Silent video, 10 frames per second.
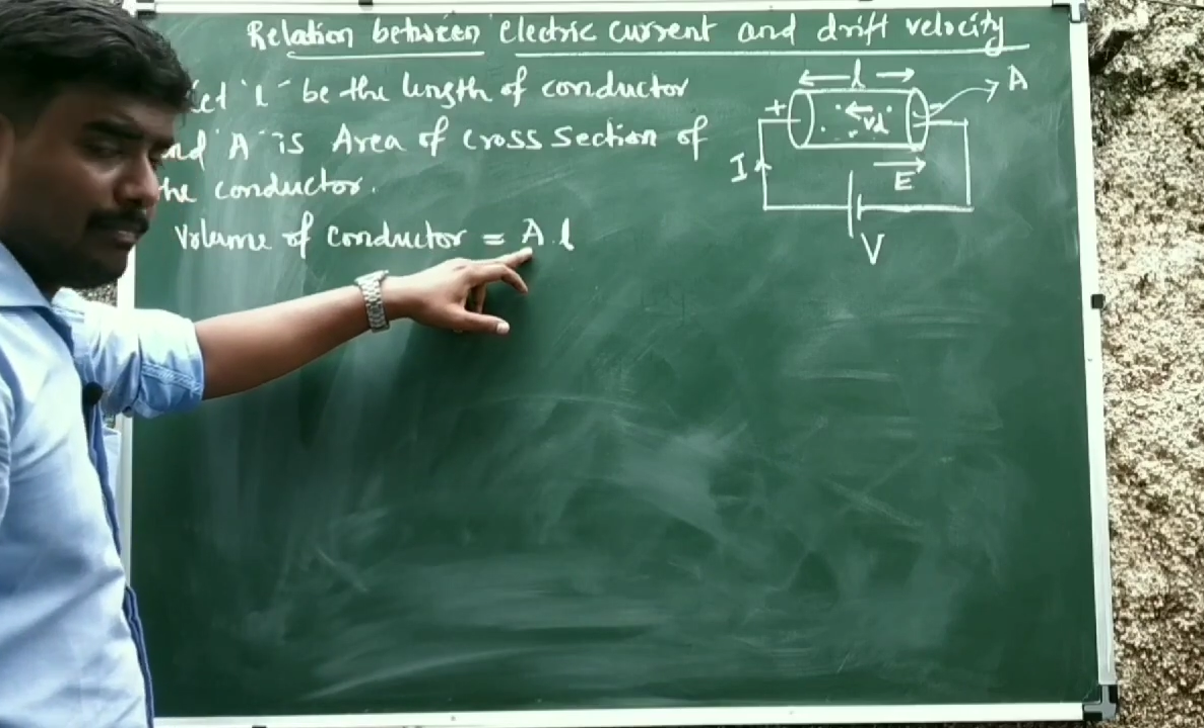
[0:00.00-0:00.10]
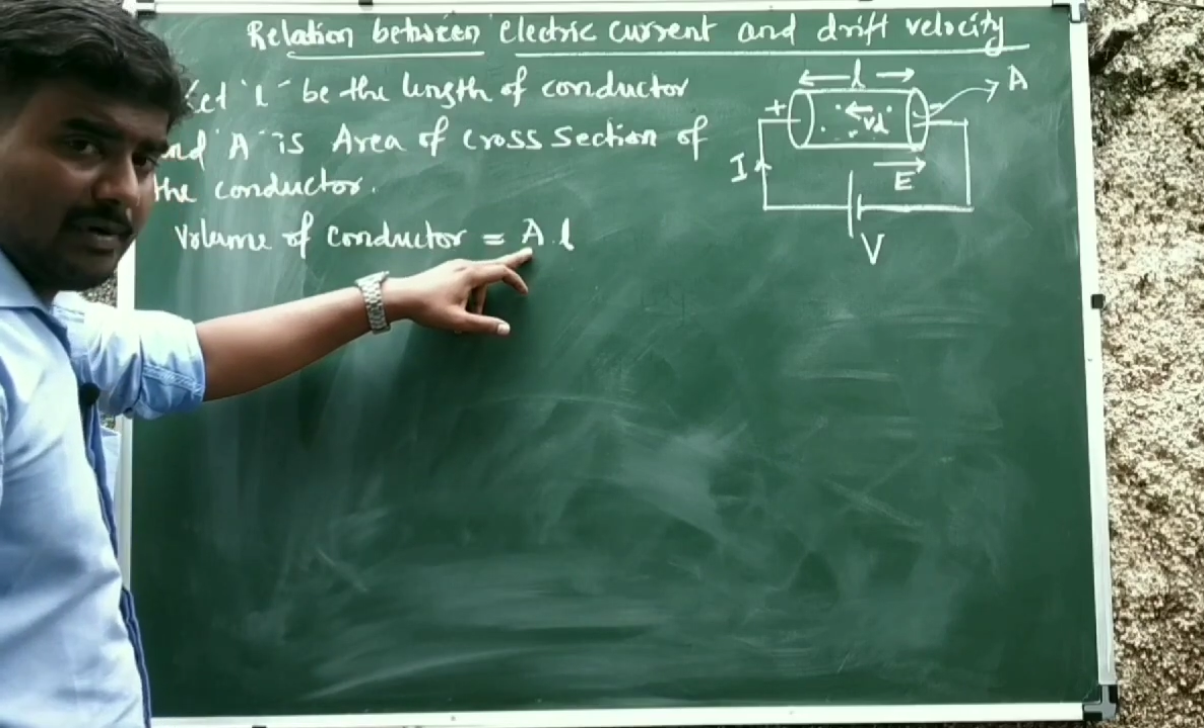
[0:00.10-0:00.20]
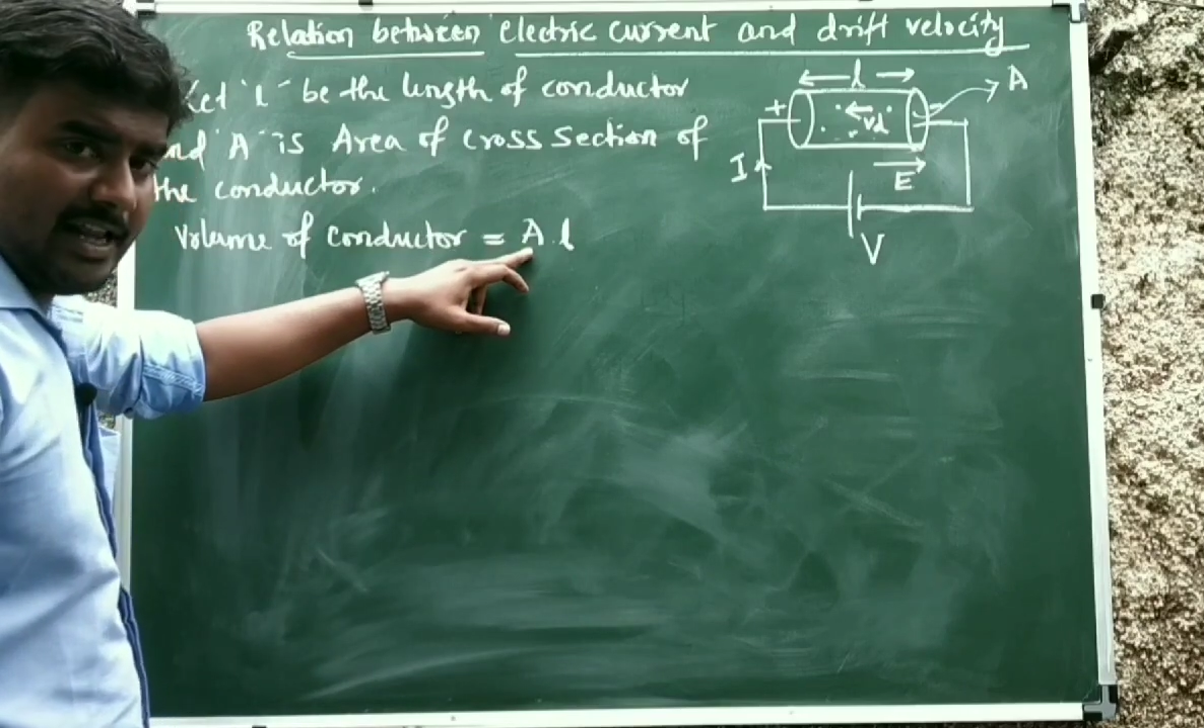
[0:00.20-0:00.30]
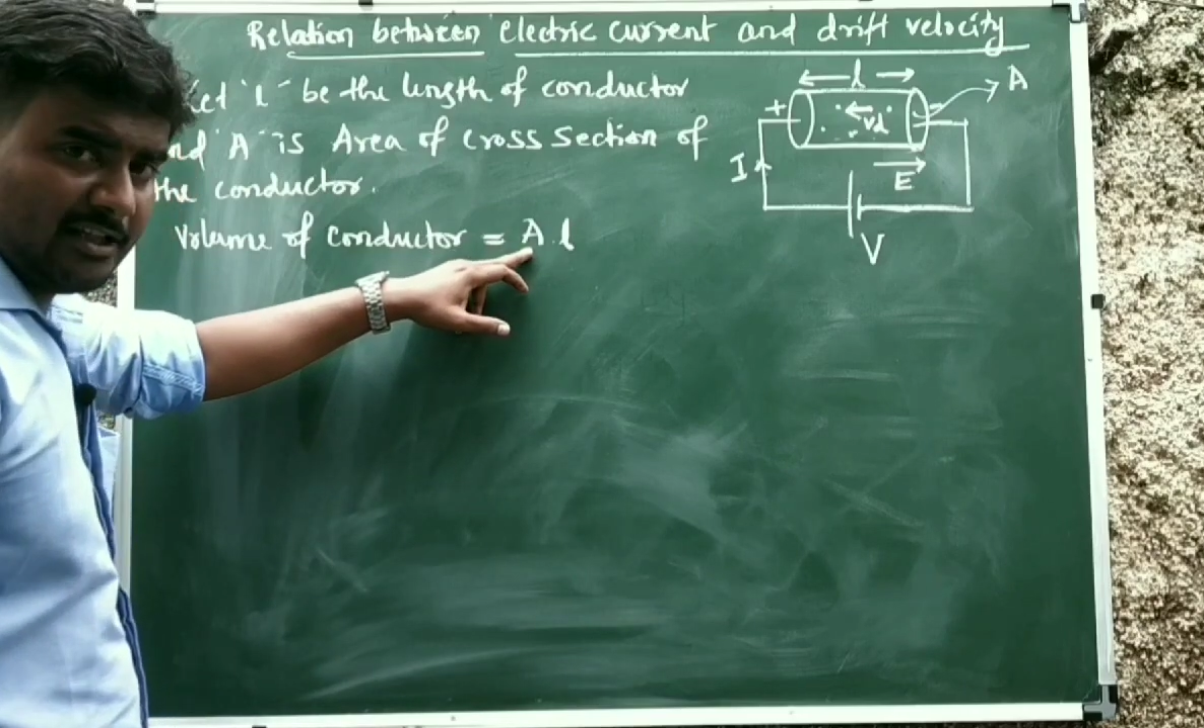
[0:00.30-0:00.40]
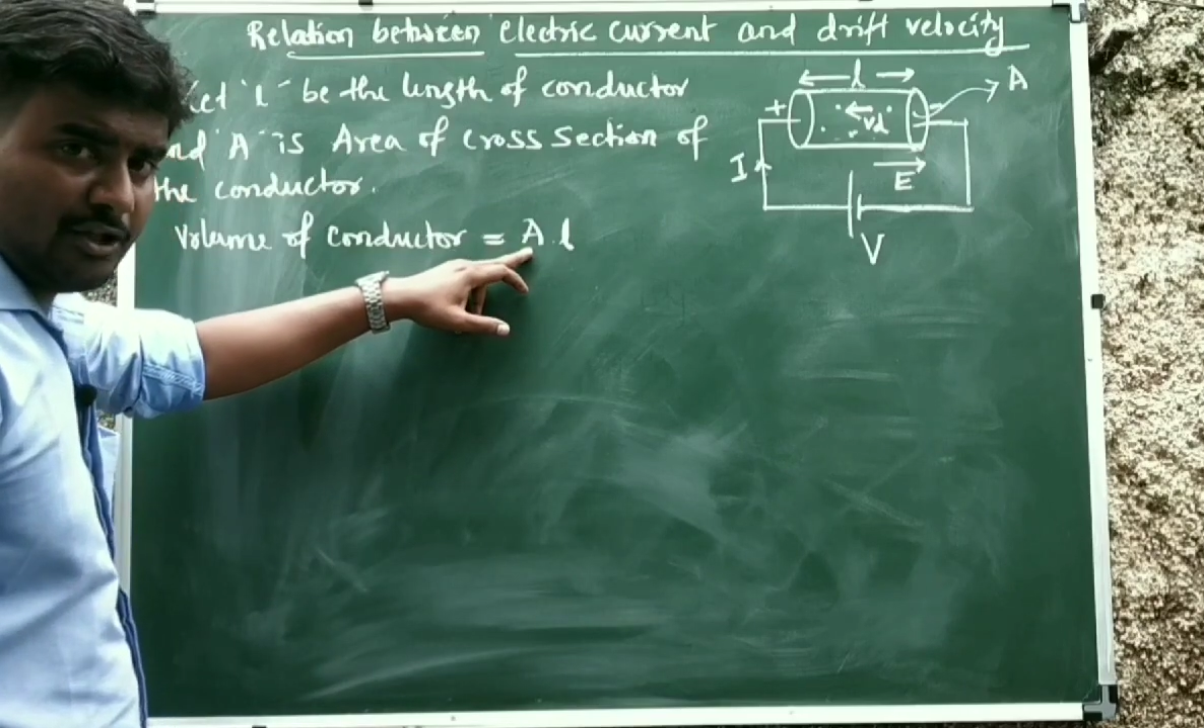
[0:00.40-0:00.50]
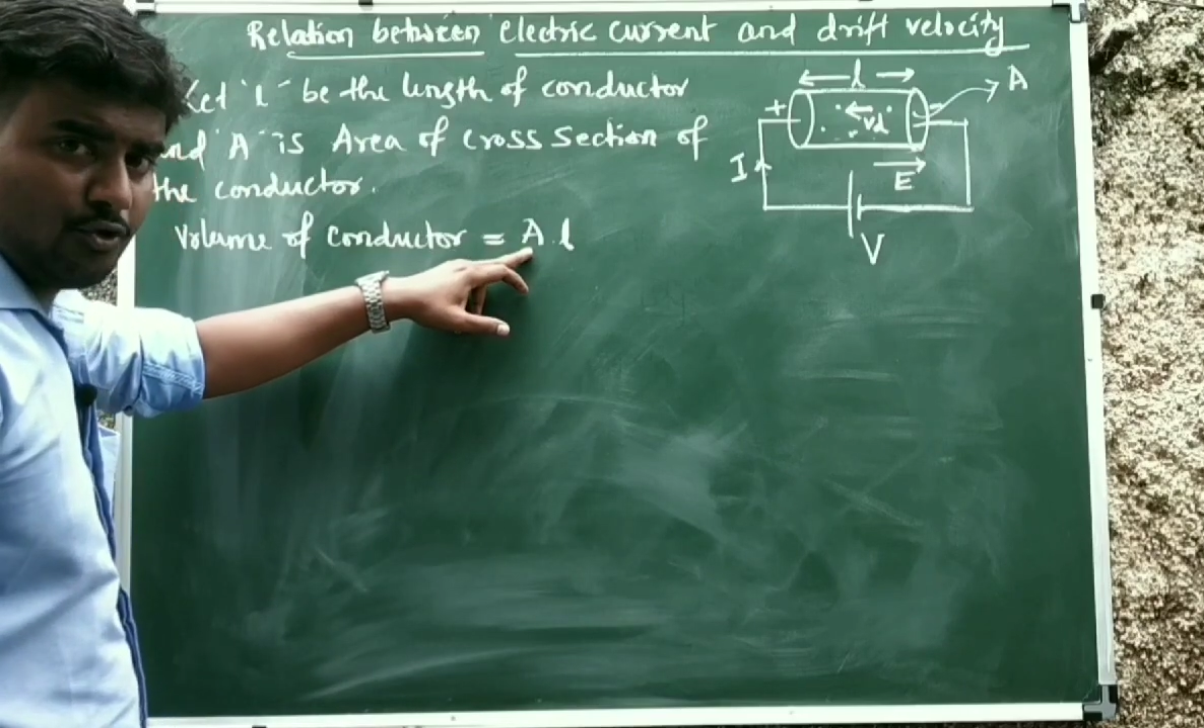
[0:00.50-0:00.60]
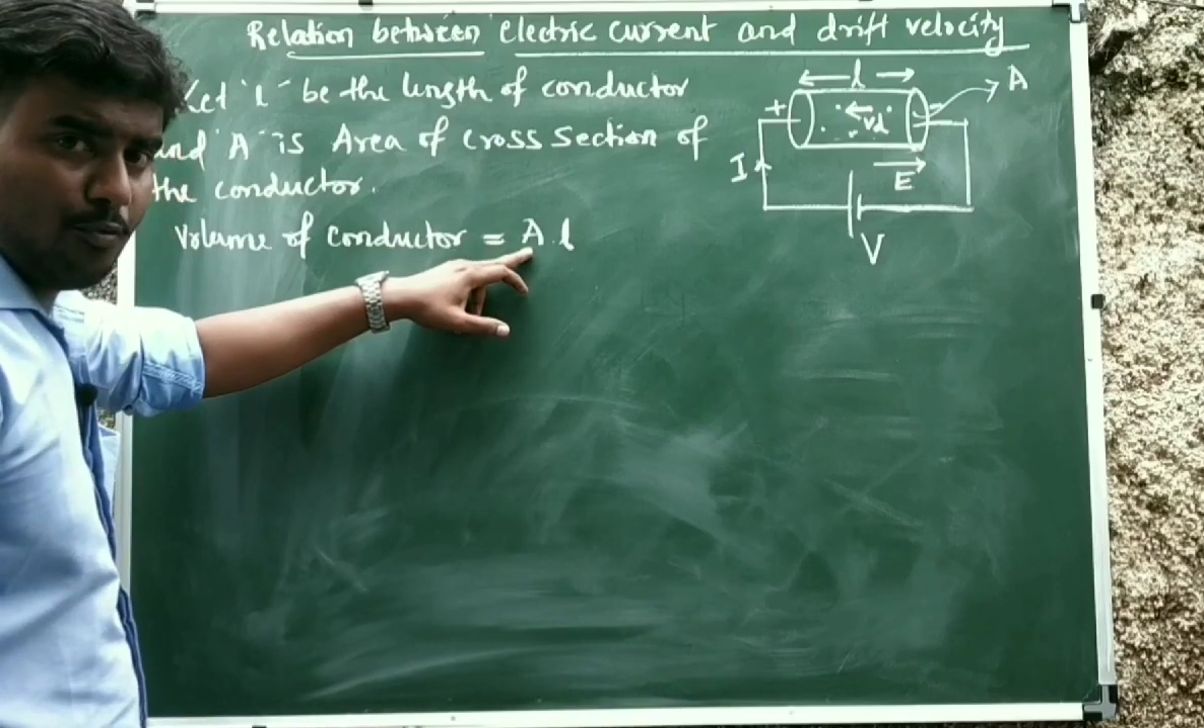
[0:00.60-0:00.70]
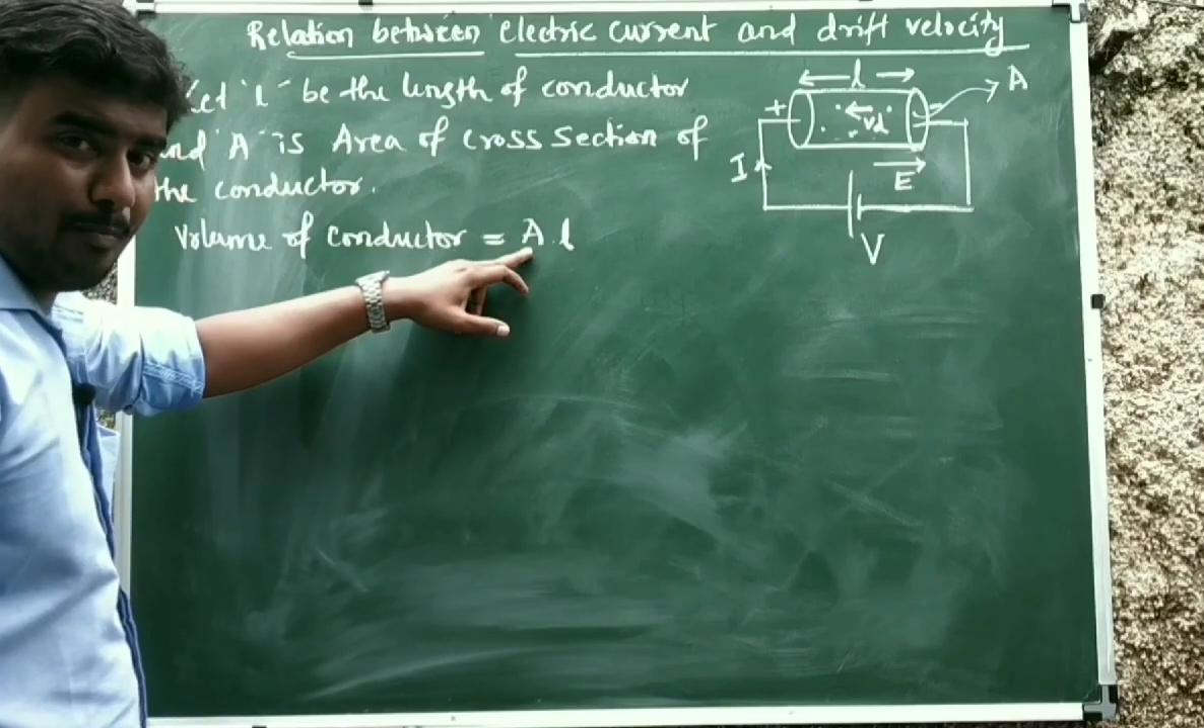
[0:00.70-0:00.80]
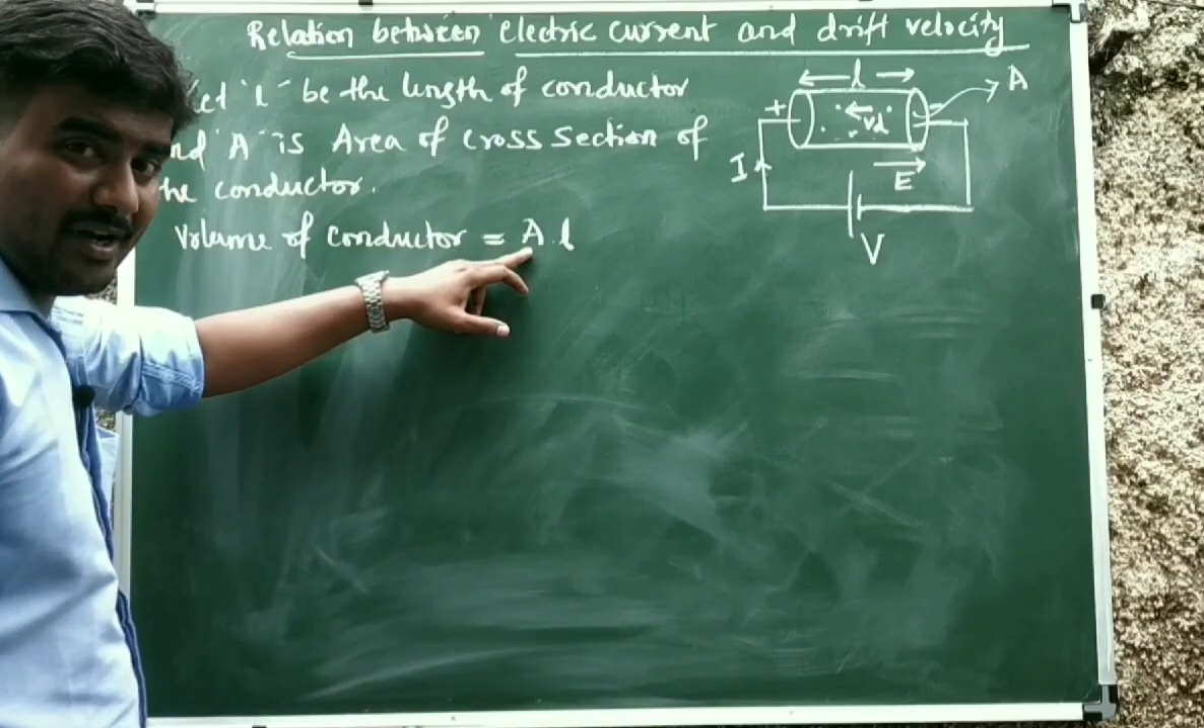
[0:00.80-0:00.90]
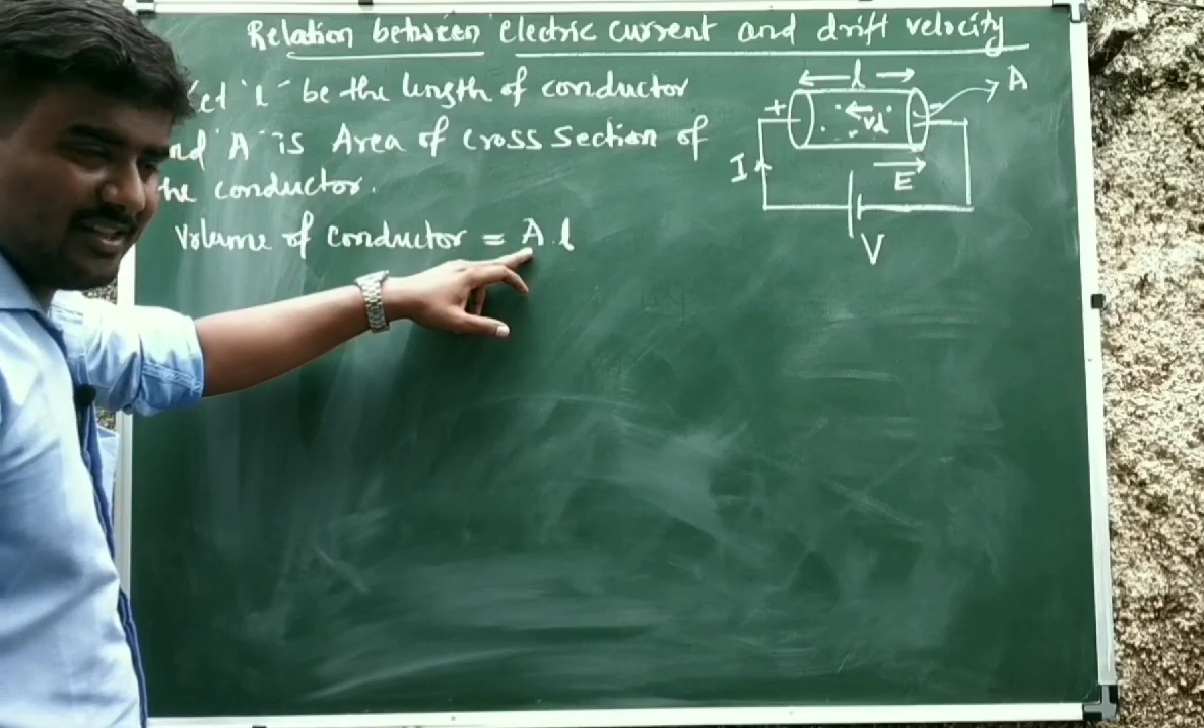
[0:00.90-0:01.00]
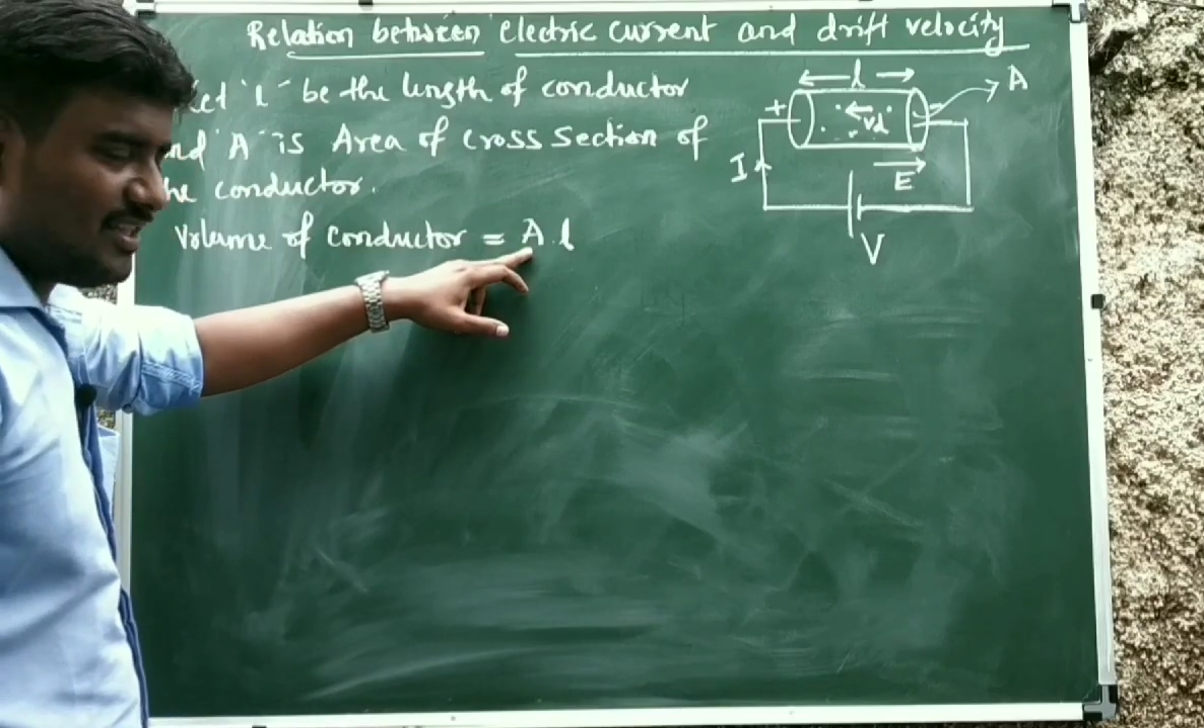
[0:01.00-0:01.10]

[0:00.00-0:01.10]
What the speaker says: length into breadth